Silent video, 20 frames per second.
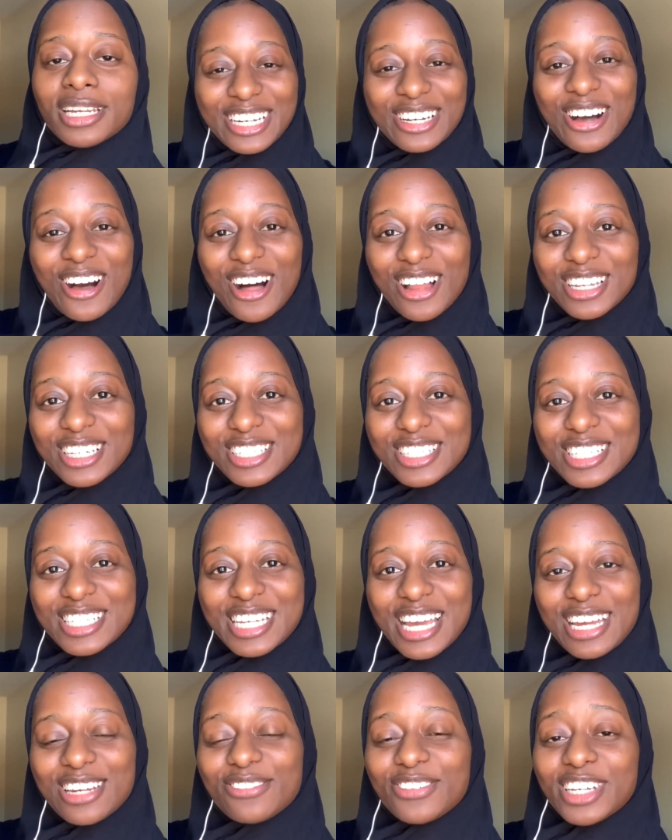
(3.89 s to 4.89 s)
College is
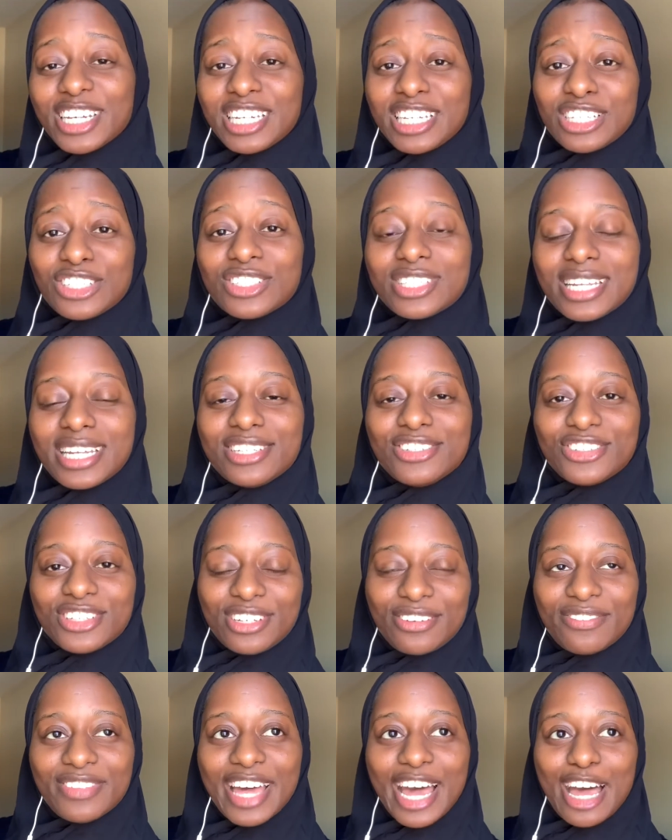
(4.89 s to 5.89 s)
kind of like an extension
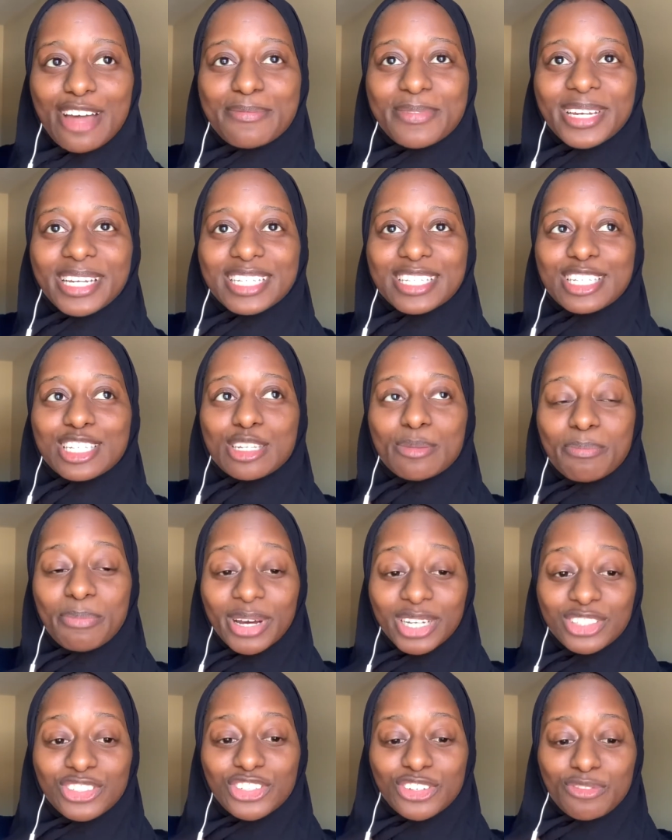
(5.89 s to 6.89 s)
of that because it's a
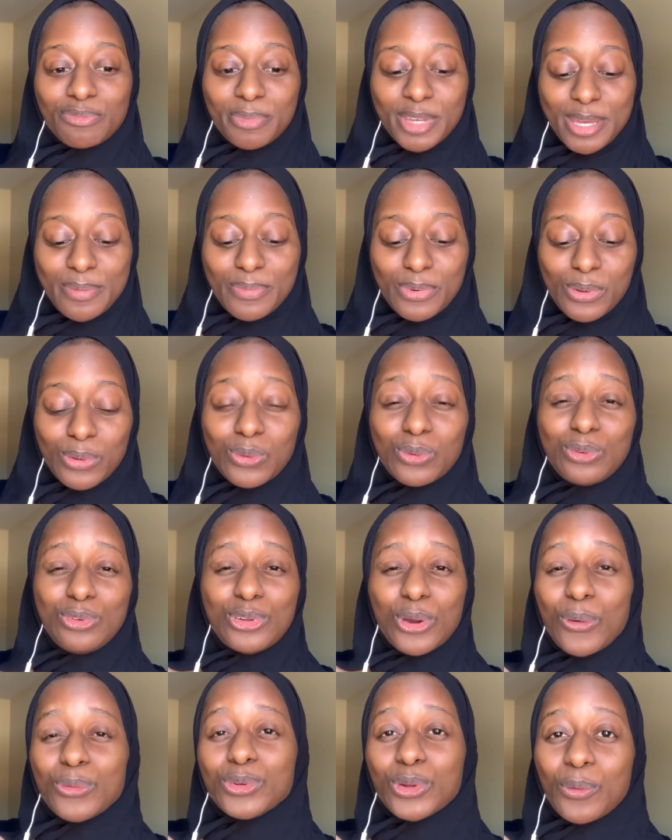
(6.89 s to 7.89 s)
bunch of people who
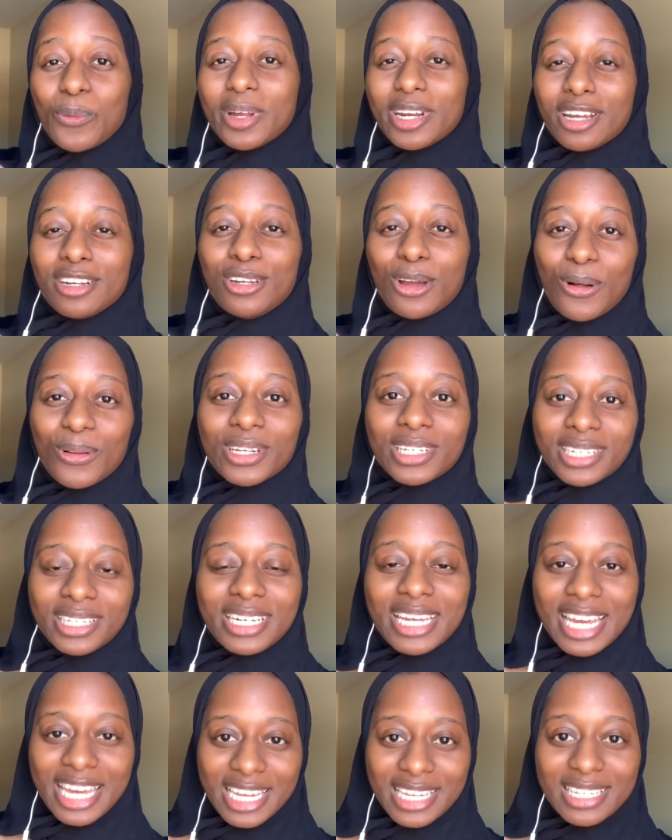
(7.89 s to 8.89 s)
don't know what adulthood
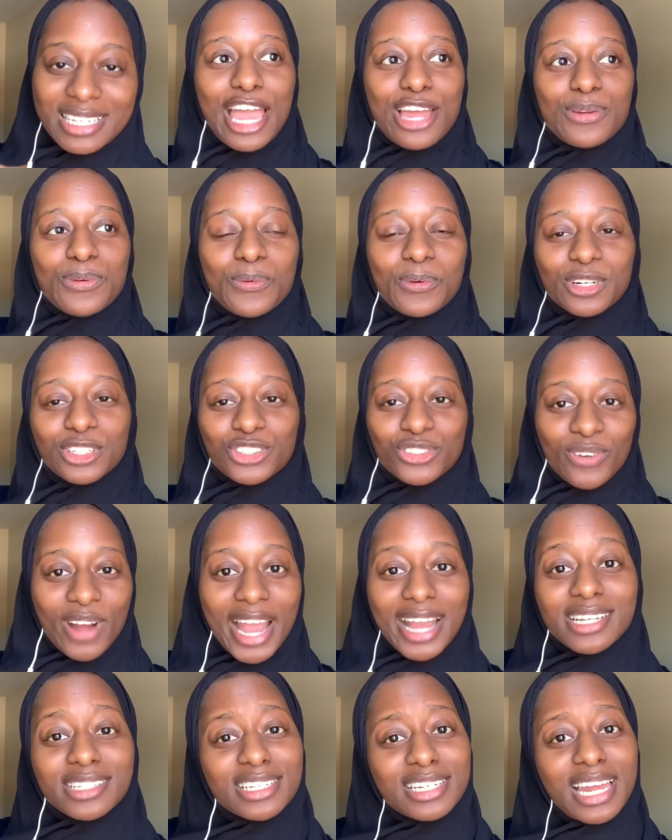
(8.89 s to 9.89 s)
is and who are
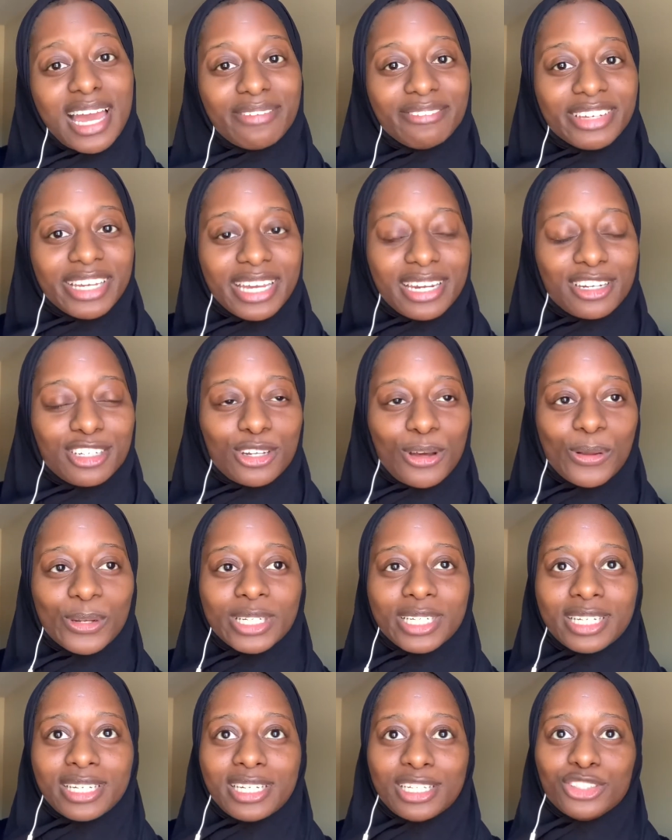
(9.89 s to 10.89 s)
trying to navigate
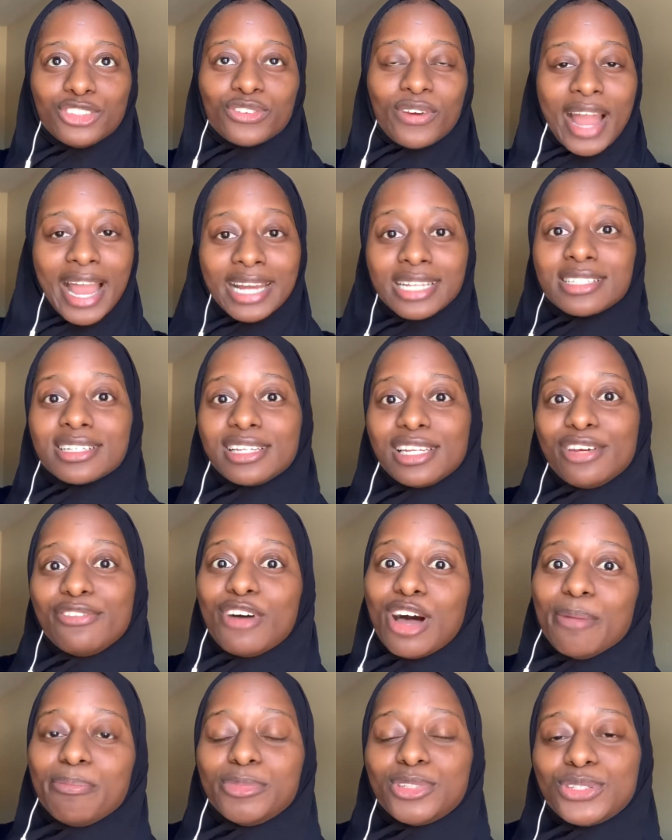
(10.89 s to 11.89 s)
adulthood and trying to live
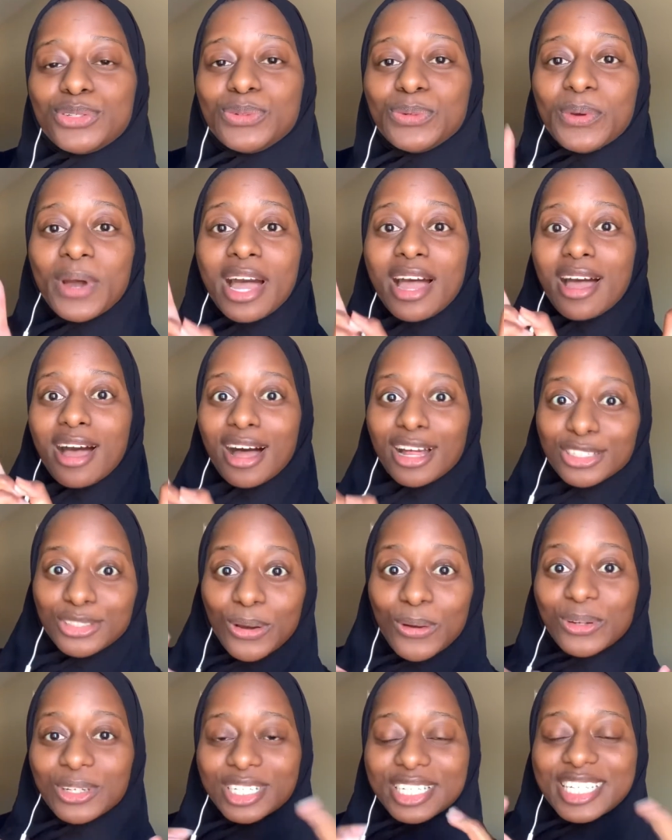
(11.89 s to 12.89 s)
up to
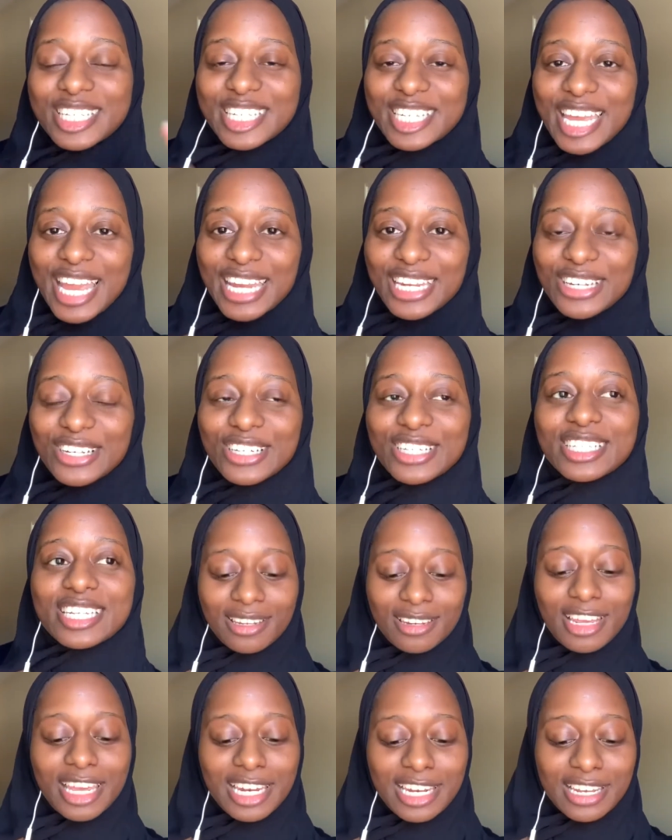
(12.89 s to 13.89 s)
adulthood standards
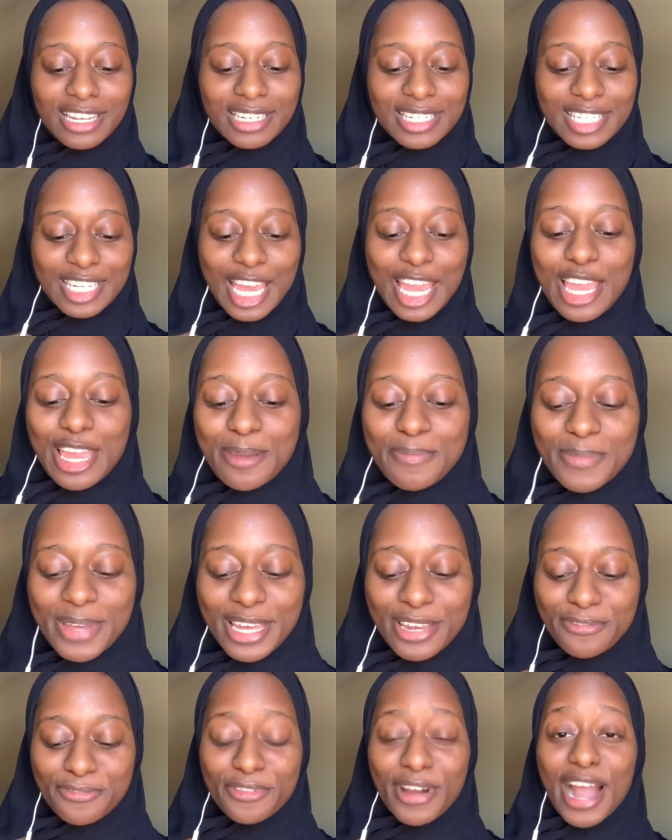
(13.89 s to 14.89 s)
in the same
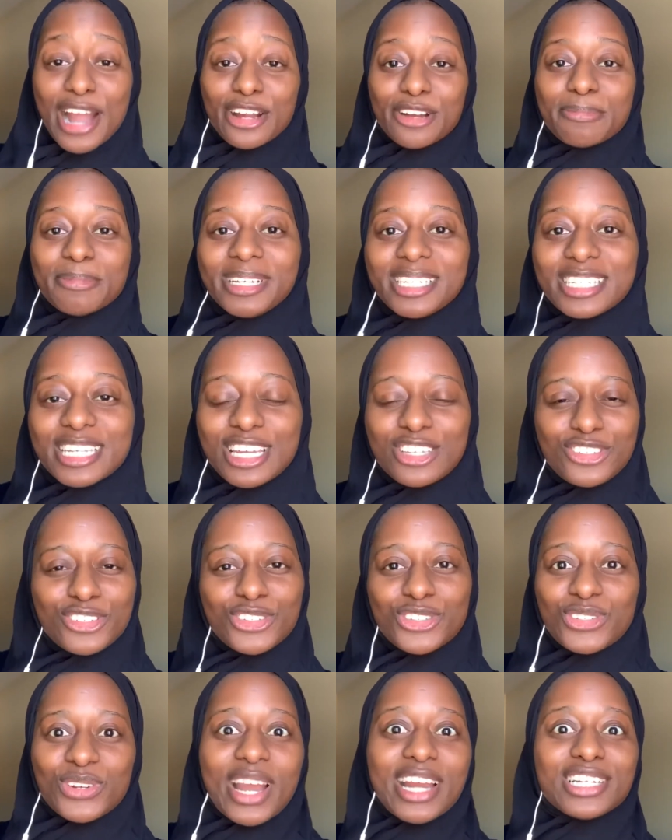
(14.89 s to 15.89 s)
environment and
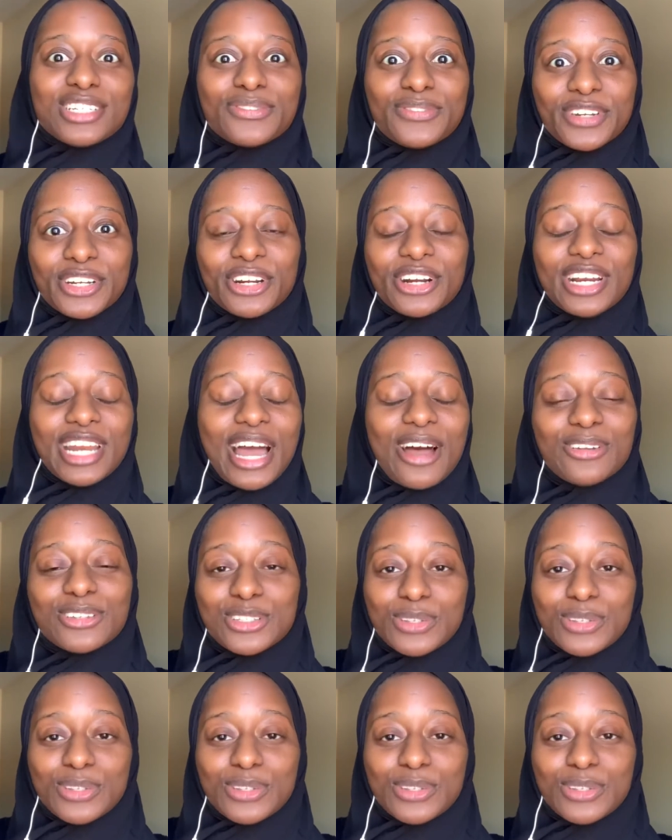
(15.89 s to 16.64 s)
just trying to figure it out.